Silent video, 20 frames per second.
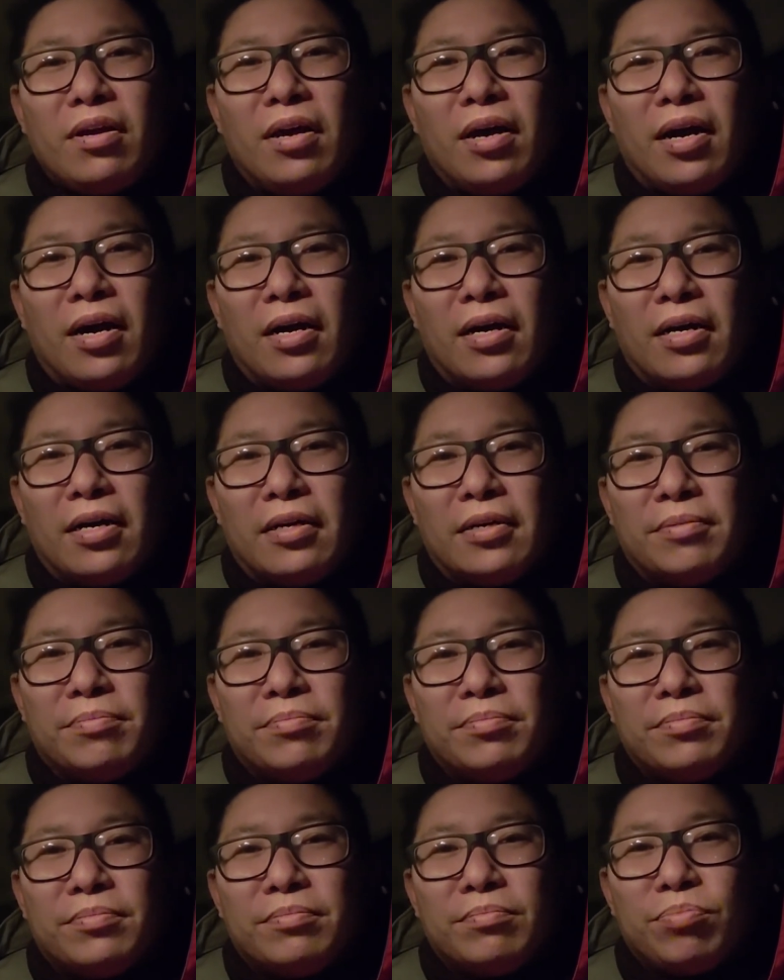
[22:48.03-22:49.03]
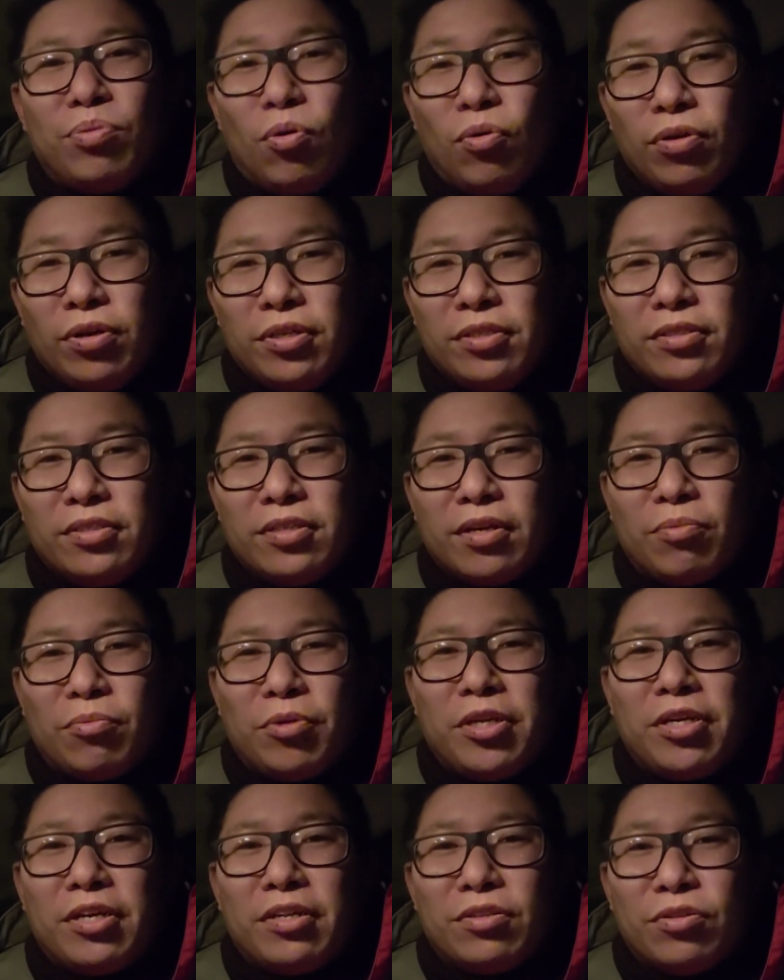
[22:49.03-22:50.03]
um, points that we
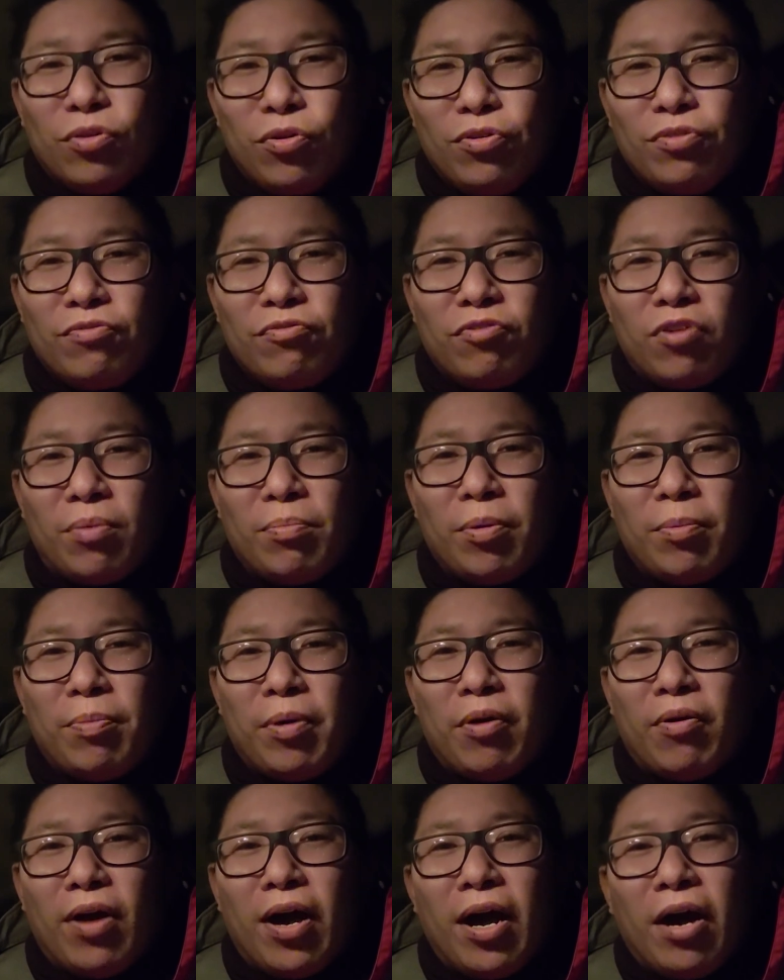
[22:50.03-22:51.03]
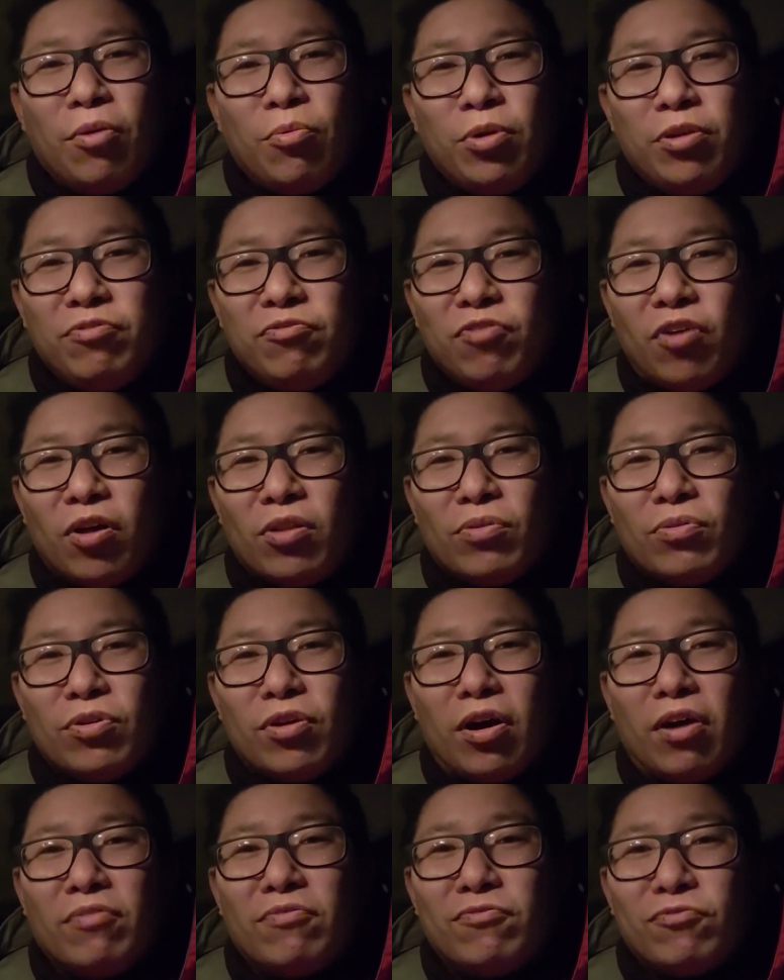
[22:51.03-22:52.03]
can learn from about how we follow
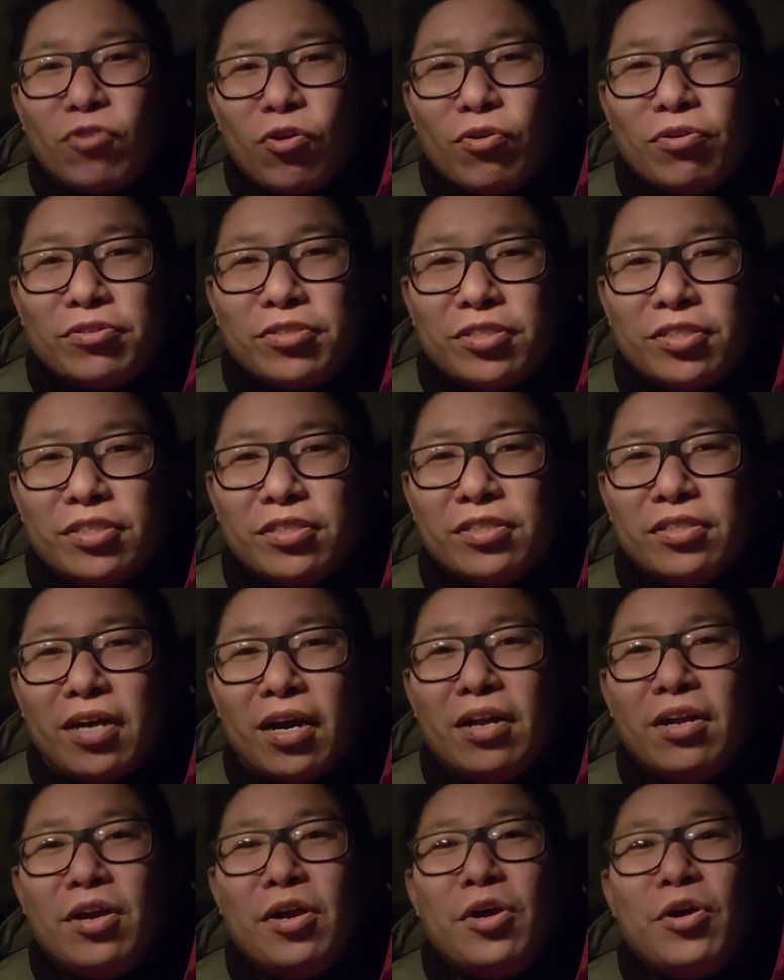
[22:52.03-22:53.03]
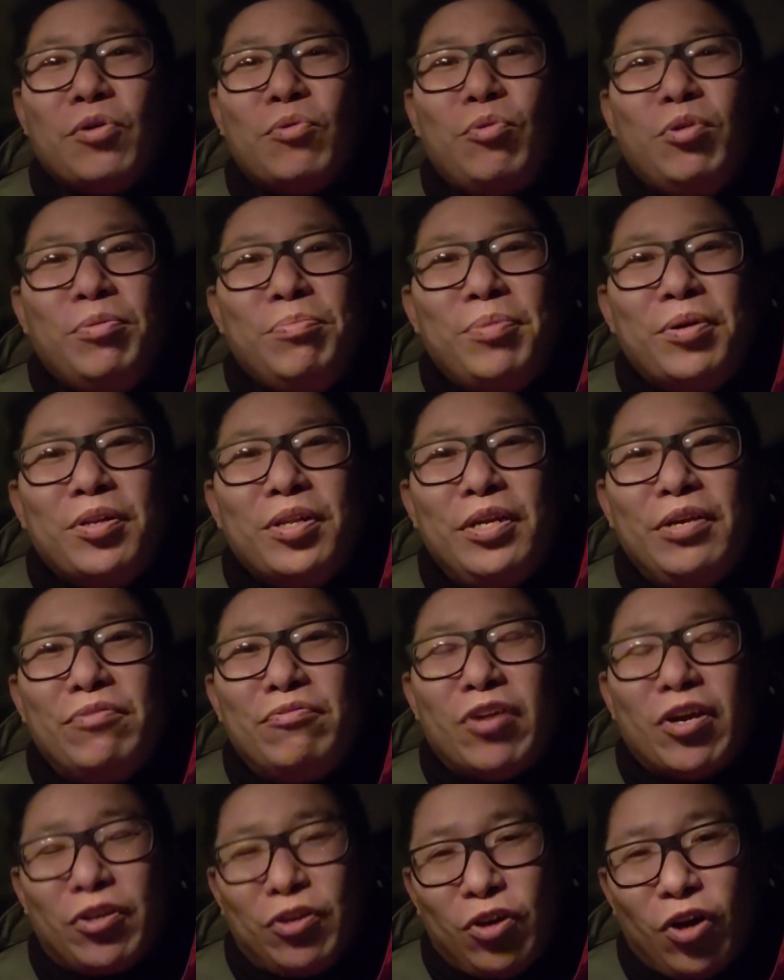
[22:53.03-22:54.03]
God. First is that we believe
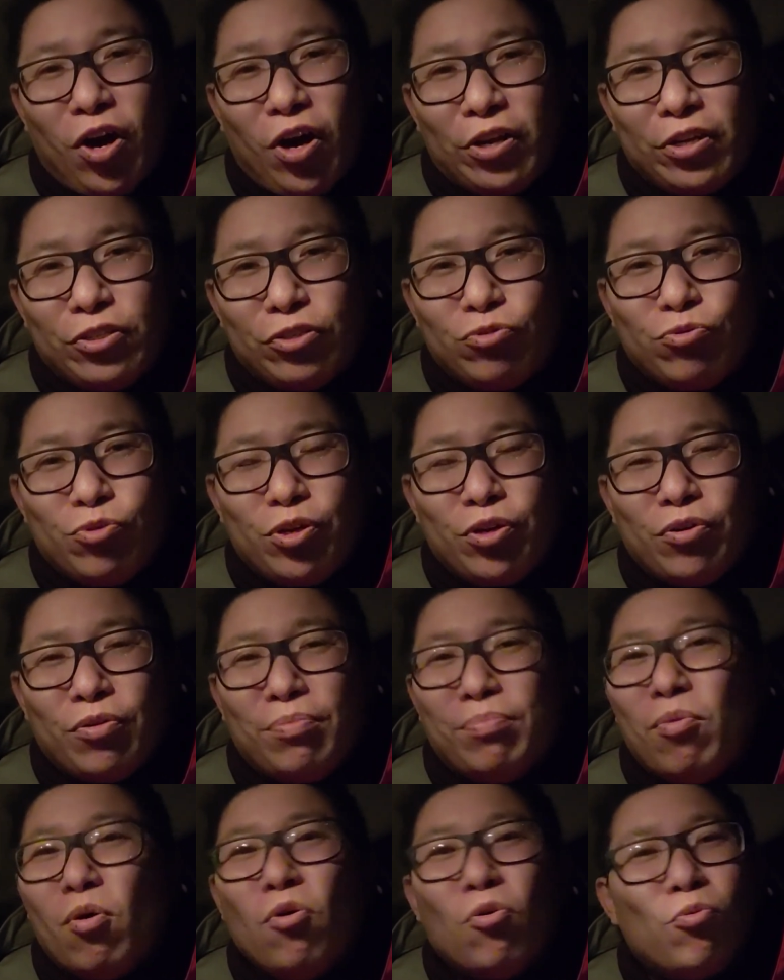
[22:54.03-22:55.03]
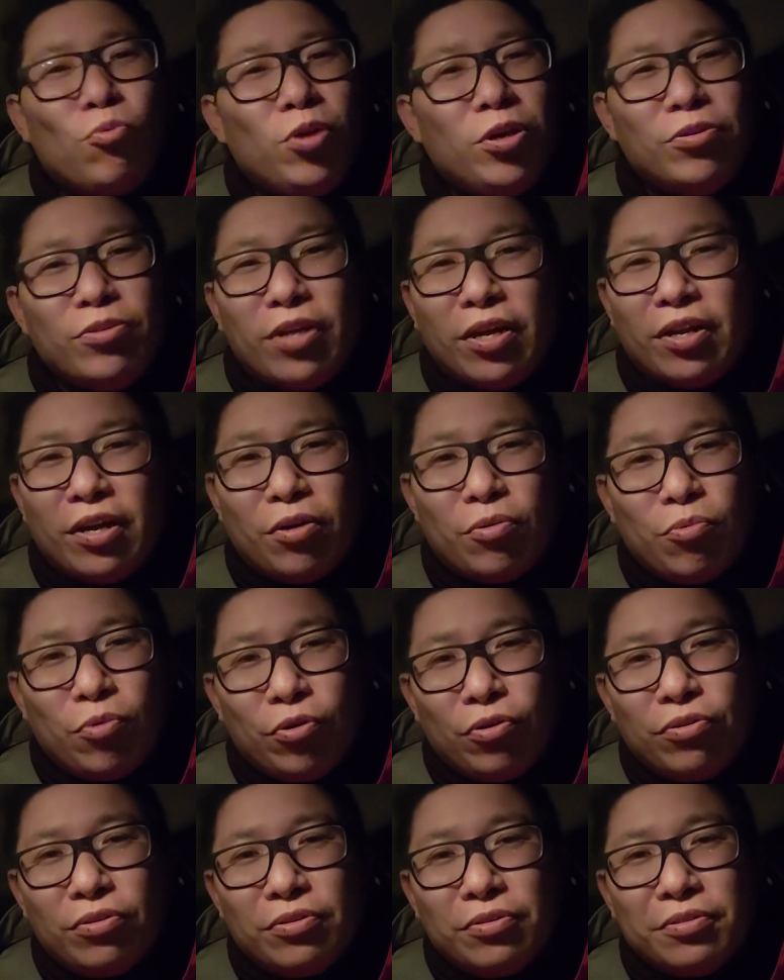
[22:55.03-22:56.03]
that God is real, more real than our
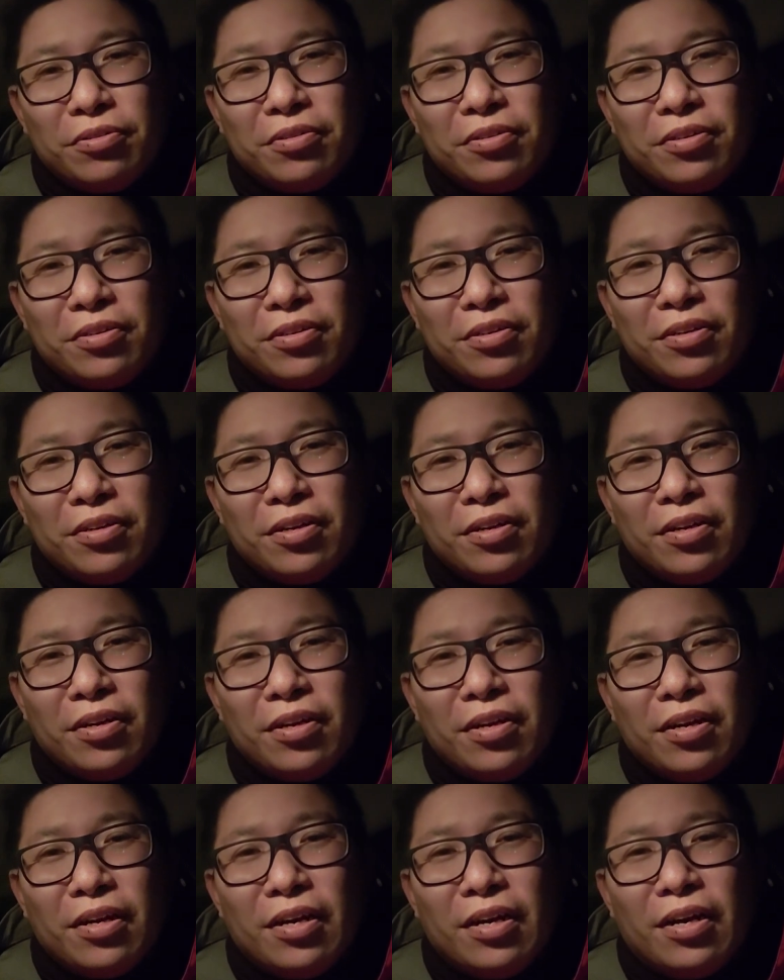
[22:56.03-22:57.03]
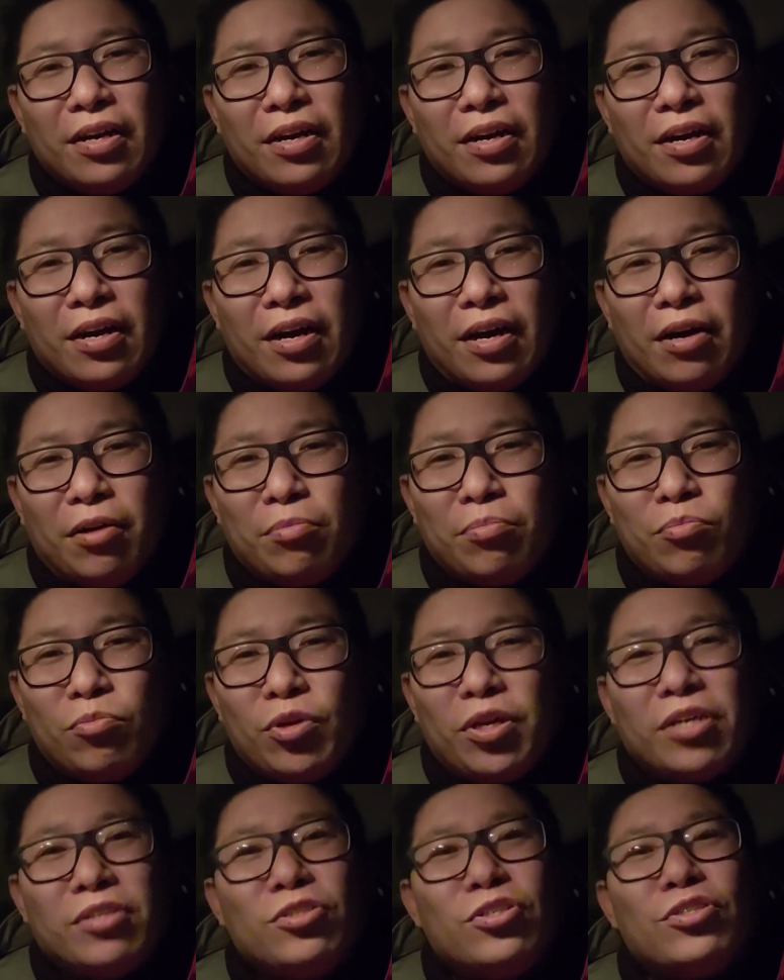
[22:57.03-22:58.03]
world. Um, we
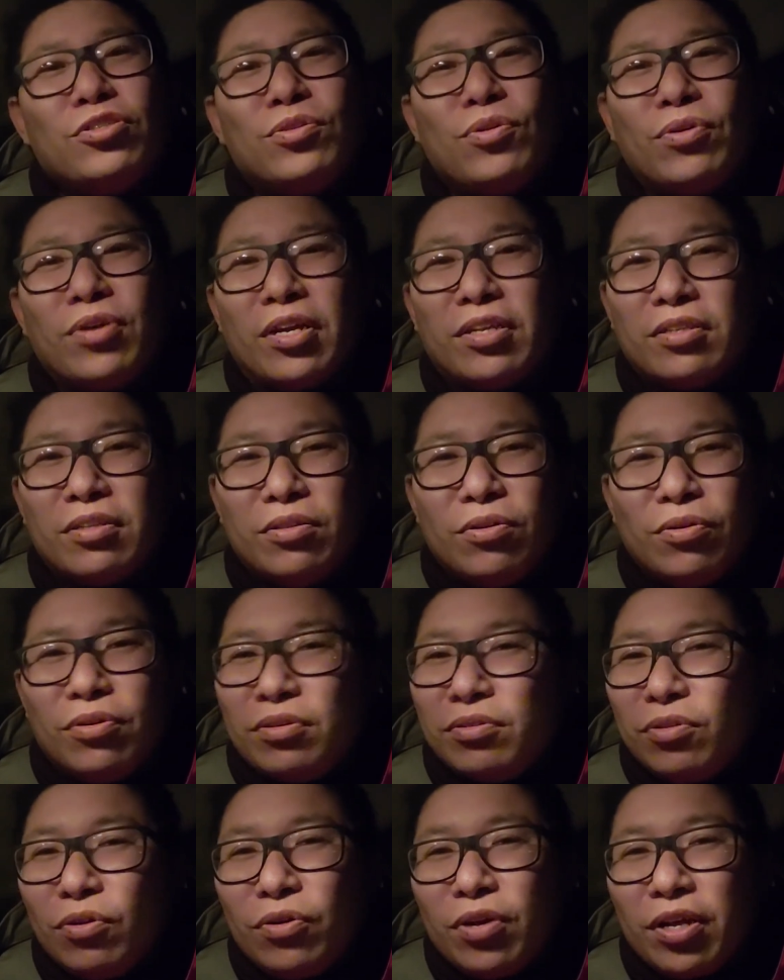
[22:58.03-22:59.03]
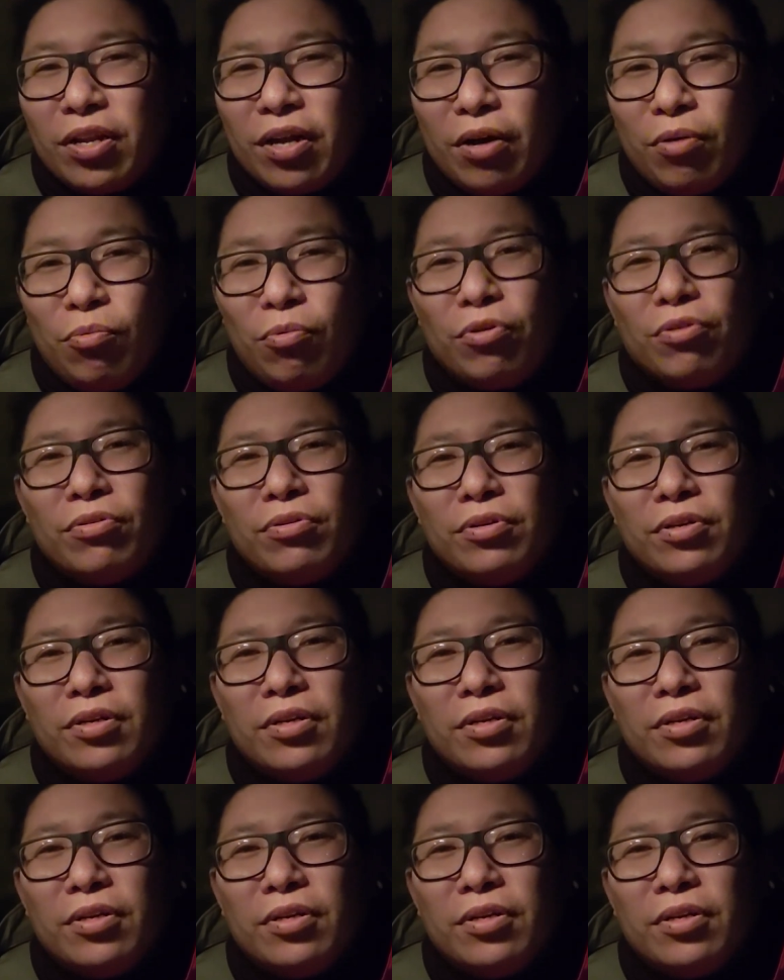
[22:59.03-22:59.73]
can just look at look look at our world.